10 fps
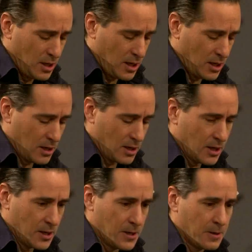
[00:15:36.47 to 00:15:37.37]

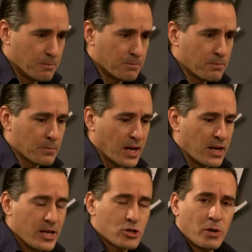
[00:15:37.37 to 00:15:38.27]

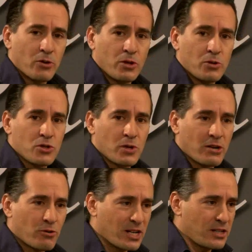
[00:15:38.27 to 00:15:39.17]
and each one of those you
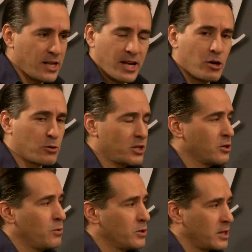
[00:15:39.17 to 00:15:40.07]
can write in any order
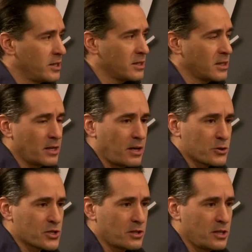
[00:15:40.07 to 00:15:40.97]
you want, like
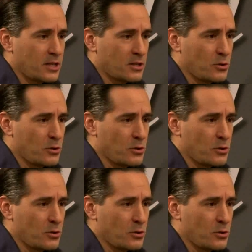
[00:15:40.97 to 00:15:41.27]
Oscar did that.